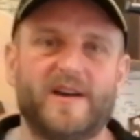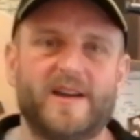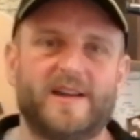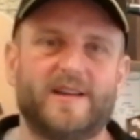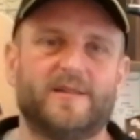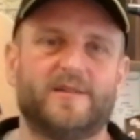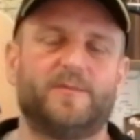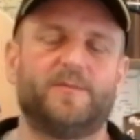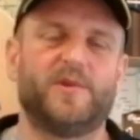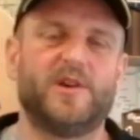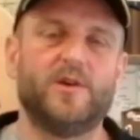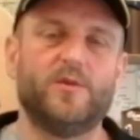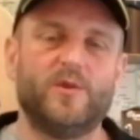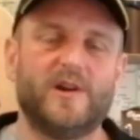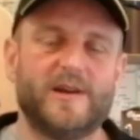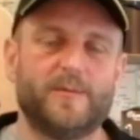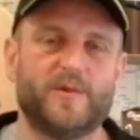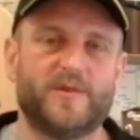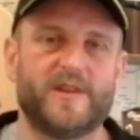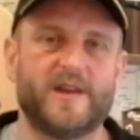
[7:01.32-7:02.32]
buying
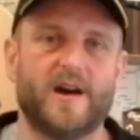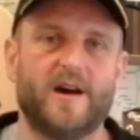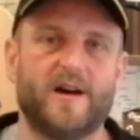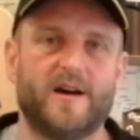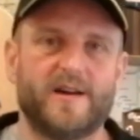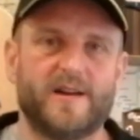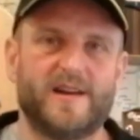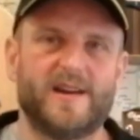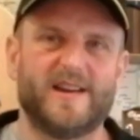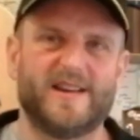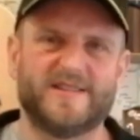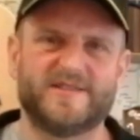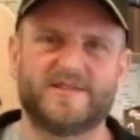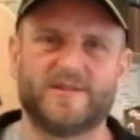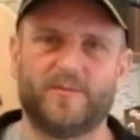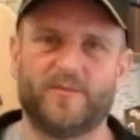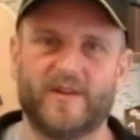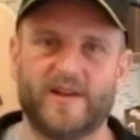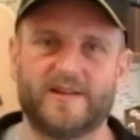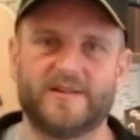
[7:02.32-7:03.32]
purely with the eye
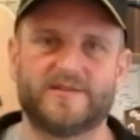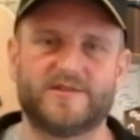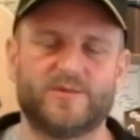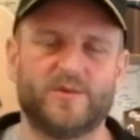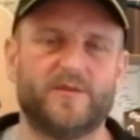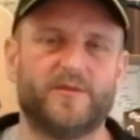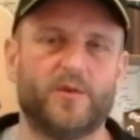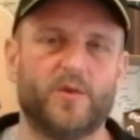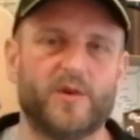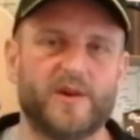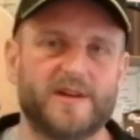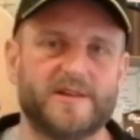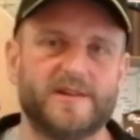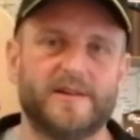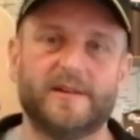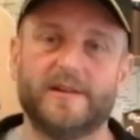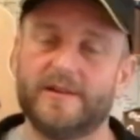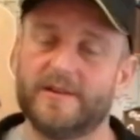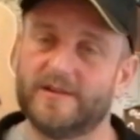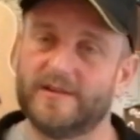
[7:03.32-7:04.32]
is something to
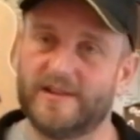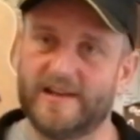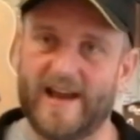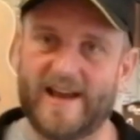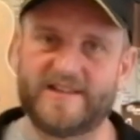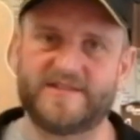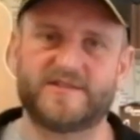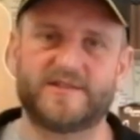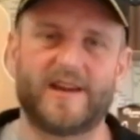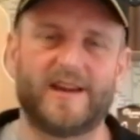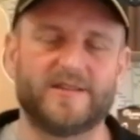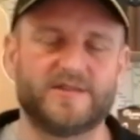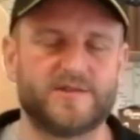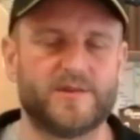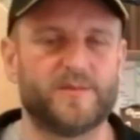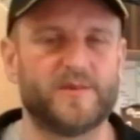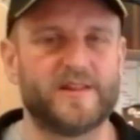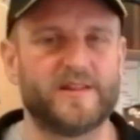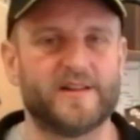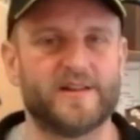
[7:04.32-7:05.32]
avoid. Yes,
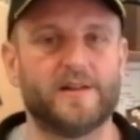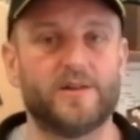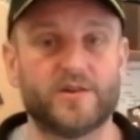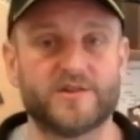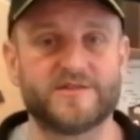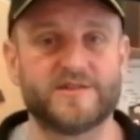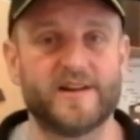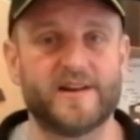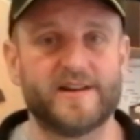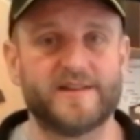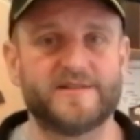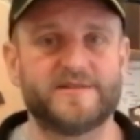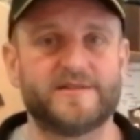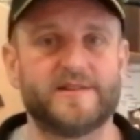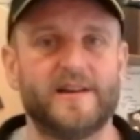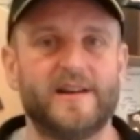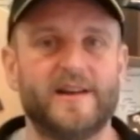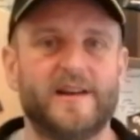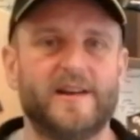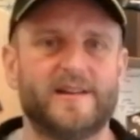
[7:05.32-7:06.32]
get something that looks
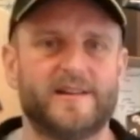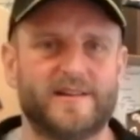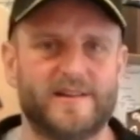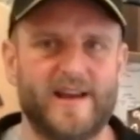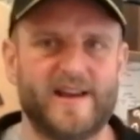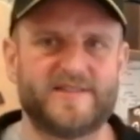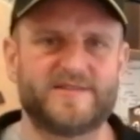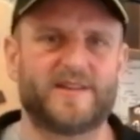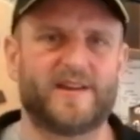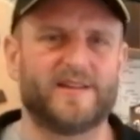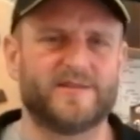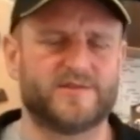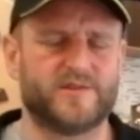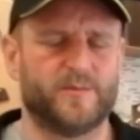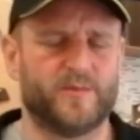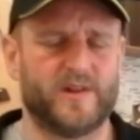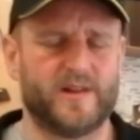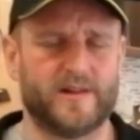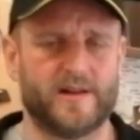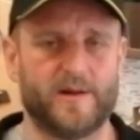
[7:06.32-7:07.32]
nice. Yes, get
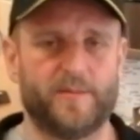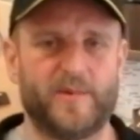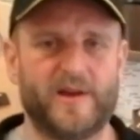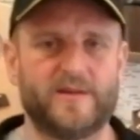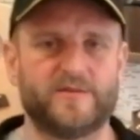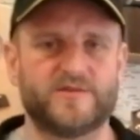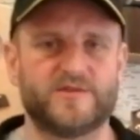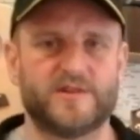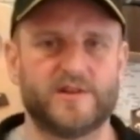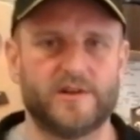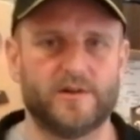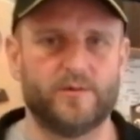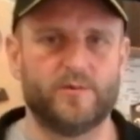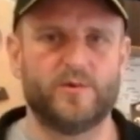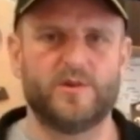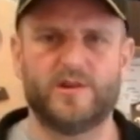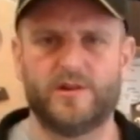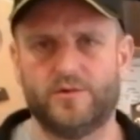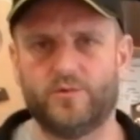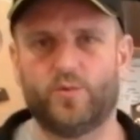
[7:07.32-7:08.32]
something that appeals to
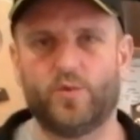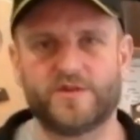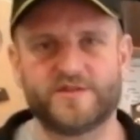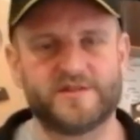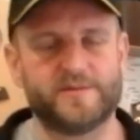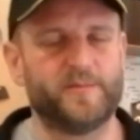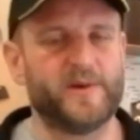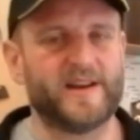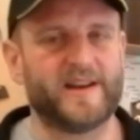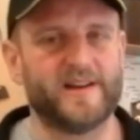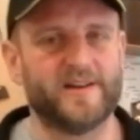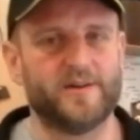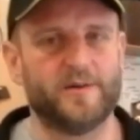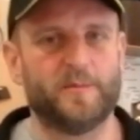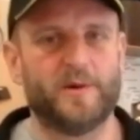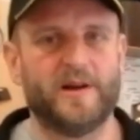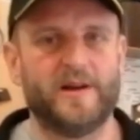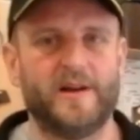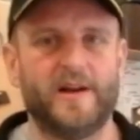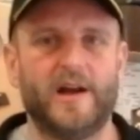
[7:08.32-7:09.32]
you. You'll want to pick it
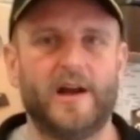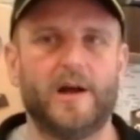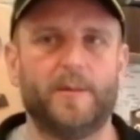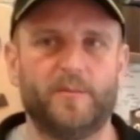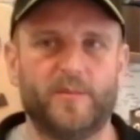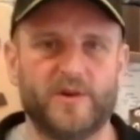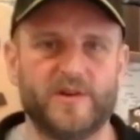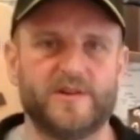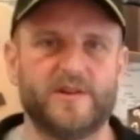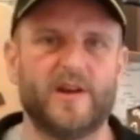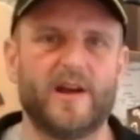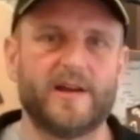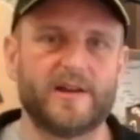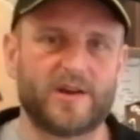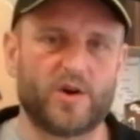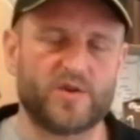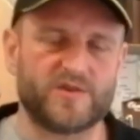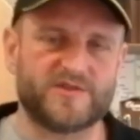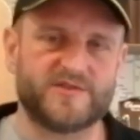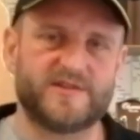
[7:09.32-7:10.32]
up, but
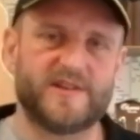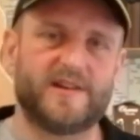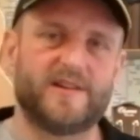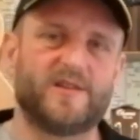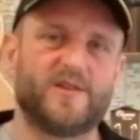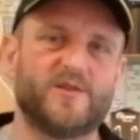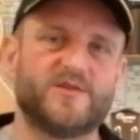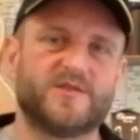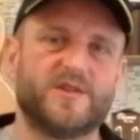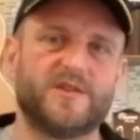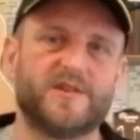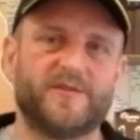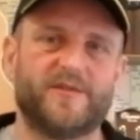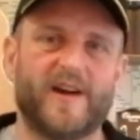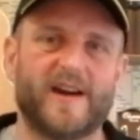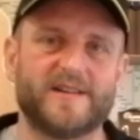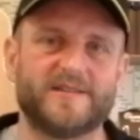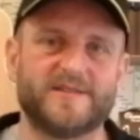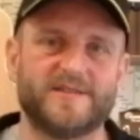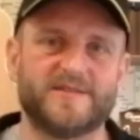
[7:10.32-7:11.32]
consider those
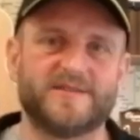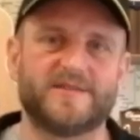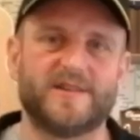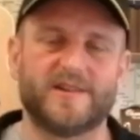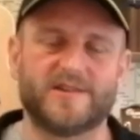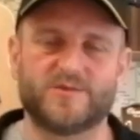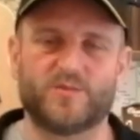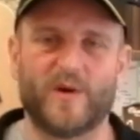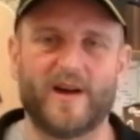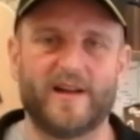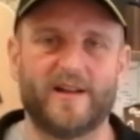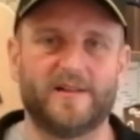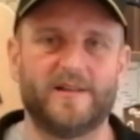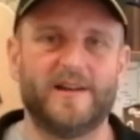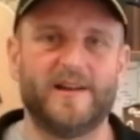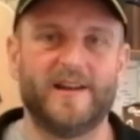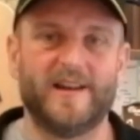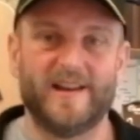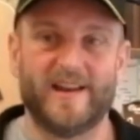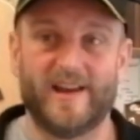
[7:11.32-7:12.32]
other factors as
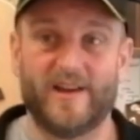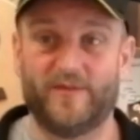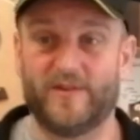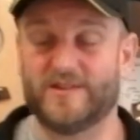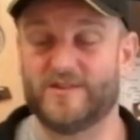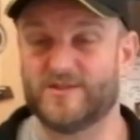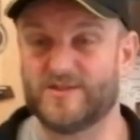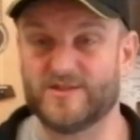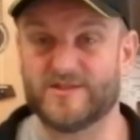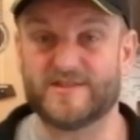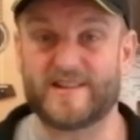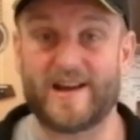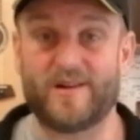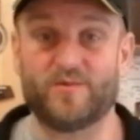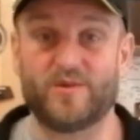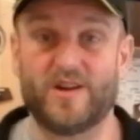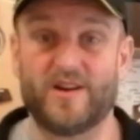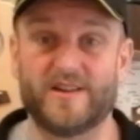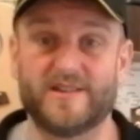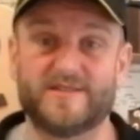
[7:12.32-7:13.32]
well. If it doesn't
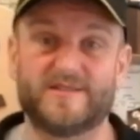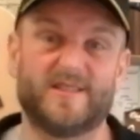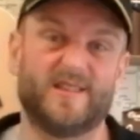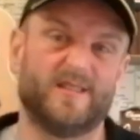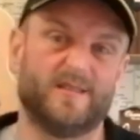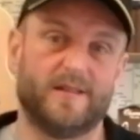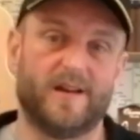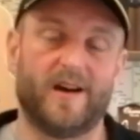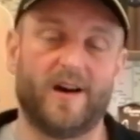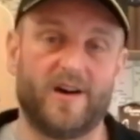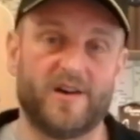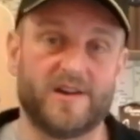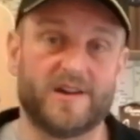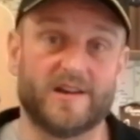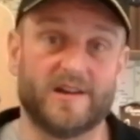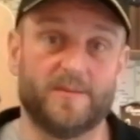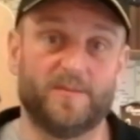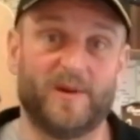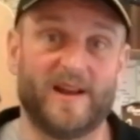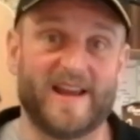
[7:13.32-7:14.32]
sound nice, are
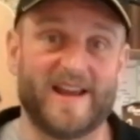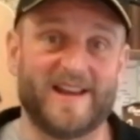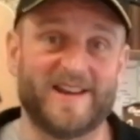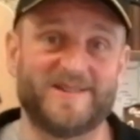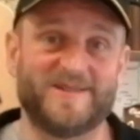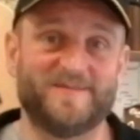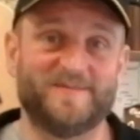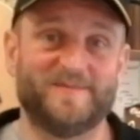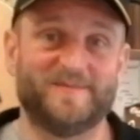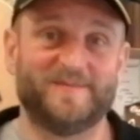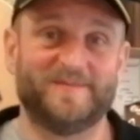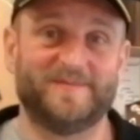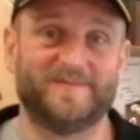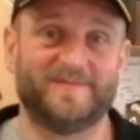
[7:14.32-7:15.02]
you going to play it?